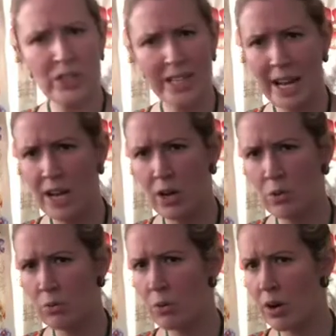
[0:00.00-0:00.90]
now
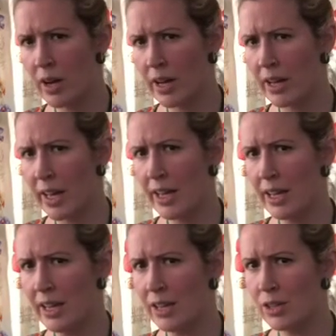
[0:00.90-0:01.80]
why
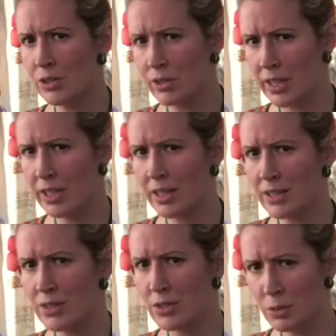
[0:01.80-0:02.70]
a cricket
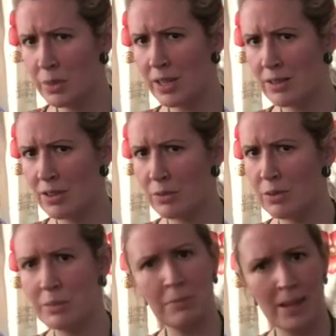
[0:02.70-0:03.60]
superhero would
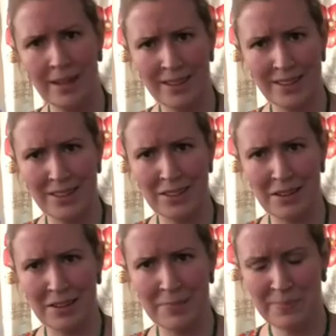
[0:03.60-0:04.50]
be playing the
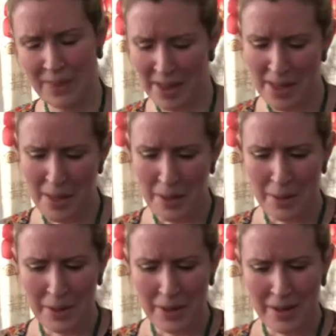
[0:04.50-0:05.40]
guitar.
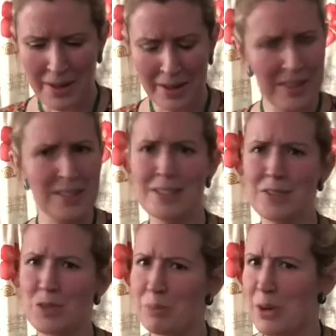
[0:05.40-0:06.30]
Answers
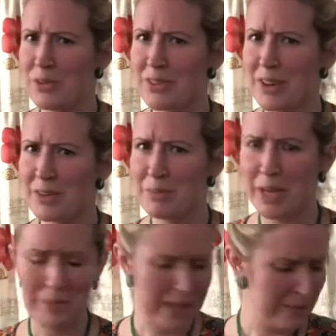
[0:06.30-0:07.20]
on a postcard
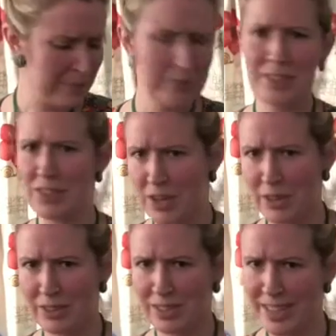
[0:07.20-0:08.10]
maybe,
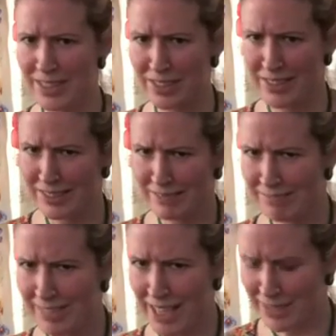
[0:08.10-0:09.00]
so let's just
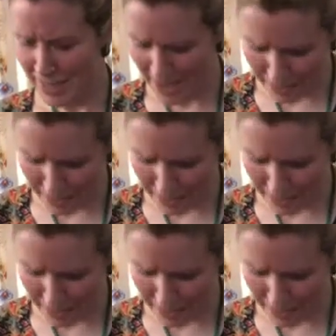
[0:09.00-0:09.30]
get rid of that